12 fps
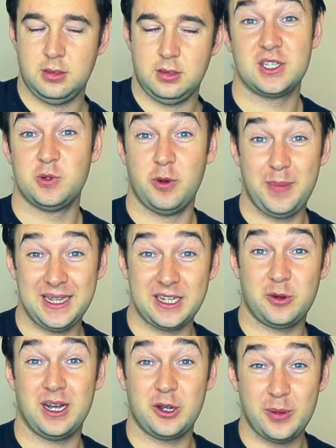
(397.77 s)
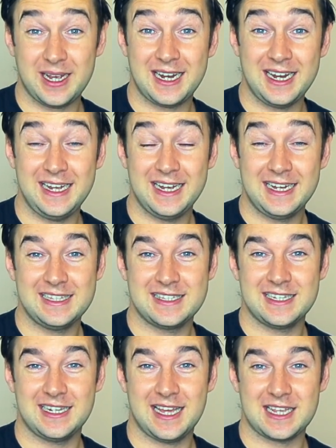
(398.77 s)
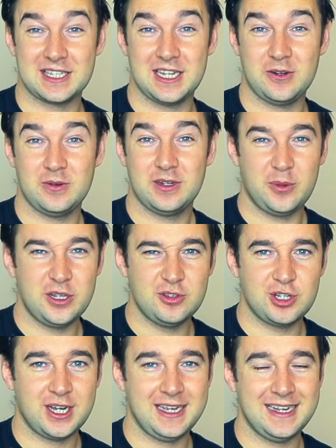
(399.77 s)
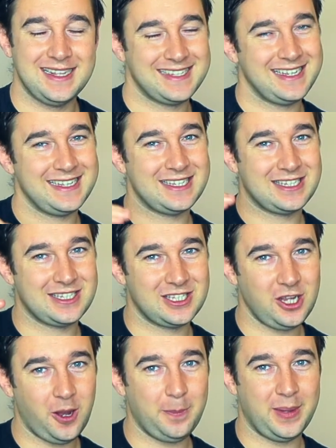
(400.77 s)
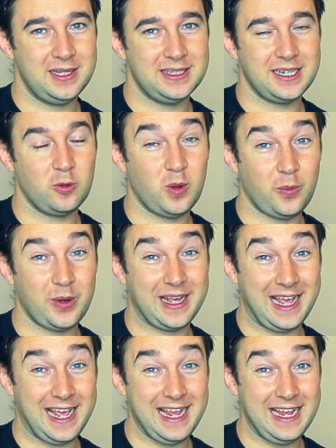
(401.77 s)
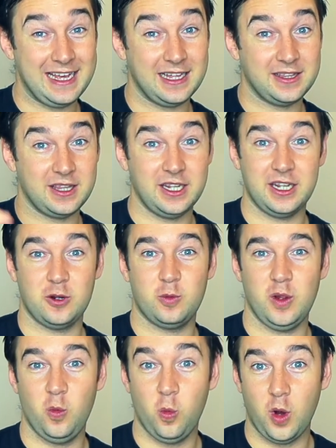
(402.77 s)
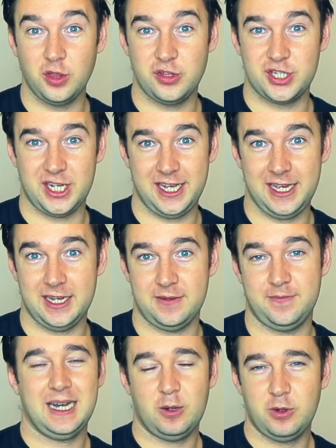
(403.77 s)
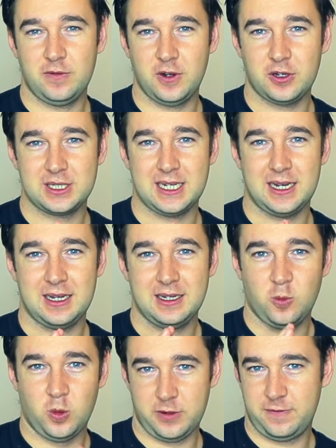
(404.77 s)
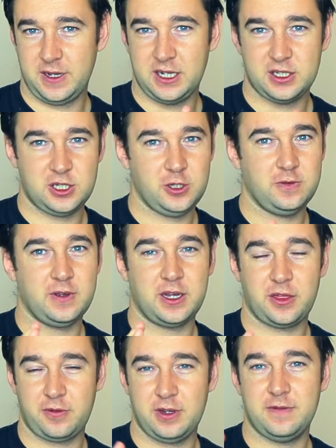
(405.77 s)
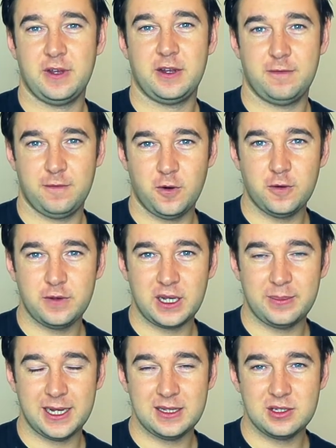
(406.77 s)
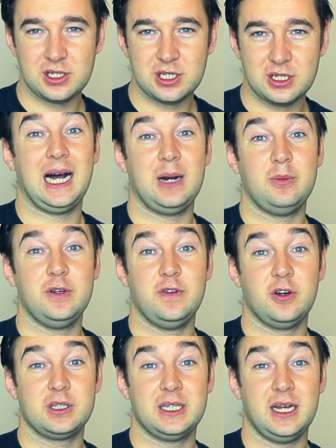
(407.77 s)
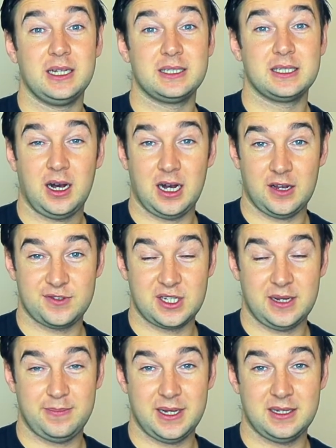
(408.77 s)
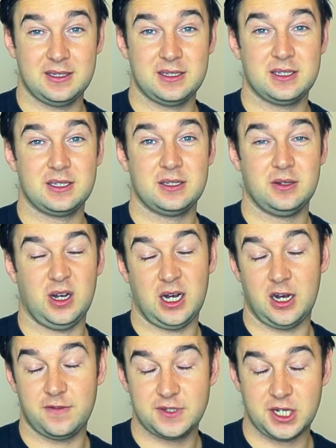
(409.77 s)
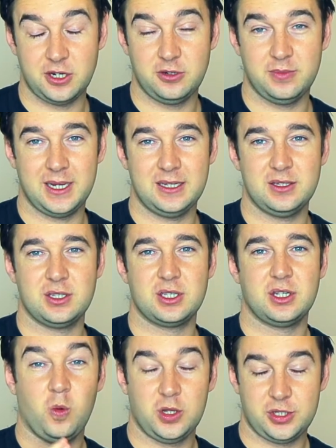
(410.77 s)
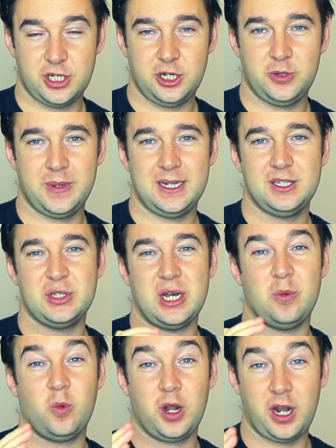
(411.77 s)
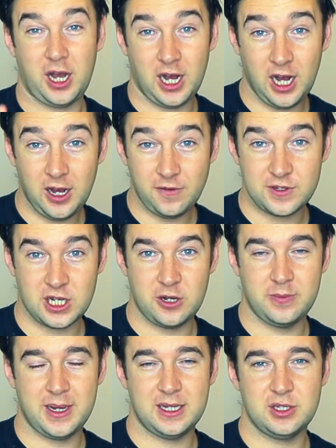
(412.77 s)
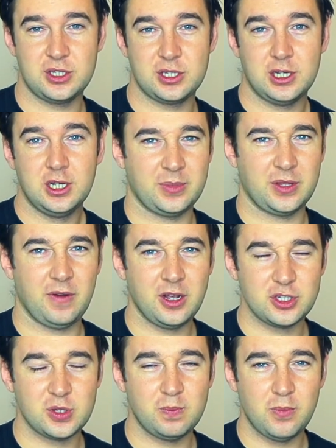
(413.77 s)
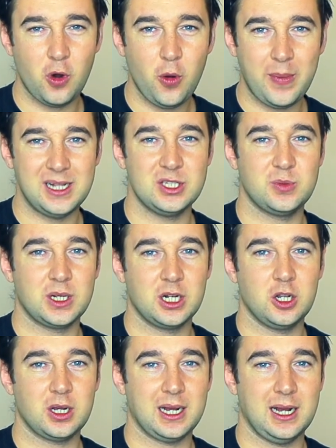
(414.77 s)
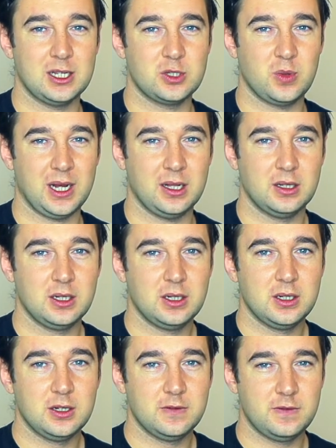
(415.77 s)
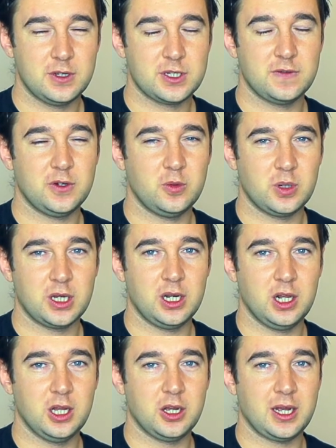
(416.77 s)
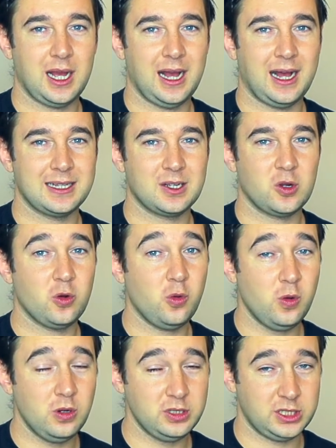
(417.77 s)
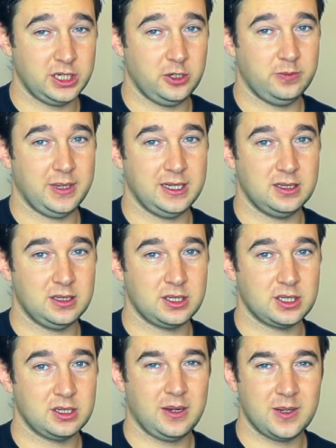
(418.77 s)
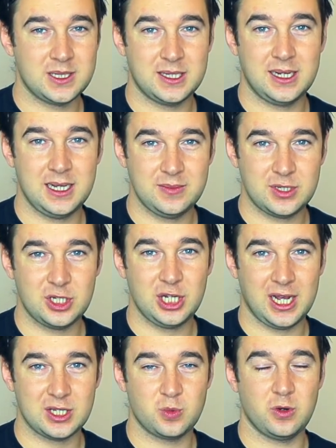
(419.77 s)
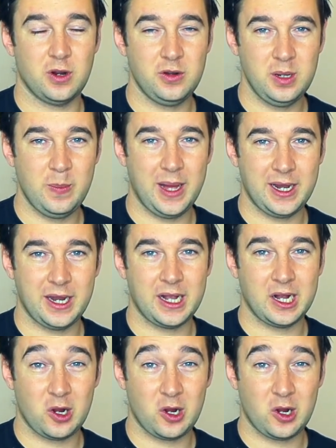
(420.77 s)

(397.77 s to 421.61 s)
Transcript: So we're bending quite quickly into the next note, and we're using the ear to stop bending when we hear the note we want to hear. Now, we've looked at 1-finger, 2-finger, 3-finger, 4-finger bends, and we've looked at half step bends, half tone bends, 1-tone bends, and 1.5 tone bends. But there are some more bends we can look at as well. First of all, we're going to look at quarter note bends. Now, as the name suggests, we're only bending a